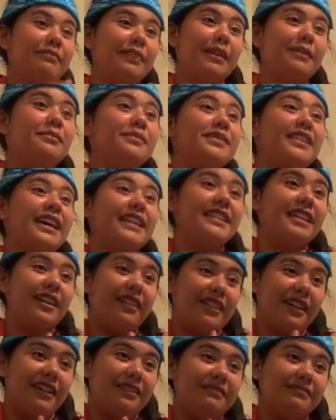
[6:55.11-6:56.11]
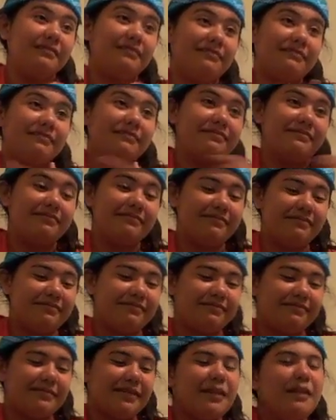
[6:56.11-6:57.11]
And as I was cruising
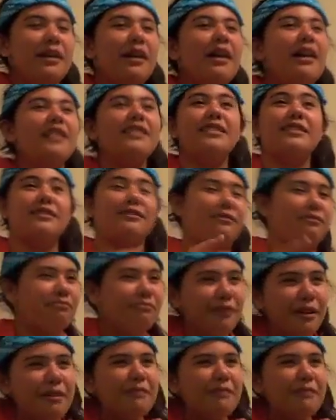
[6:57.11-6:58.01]
the CD aisle, I saw my...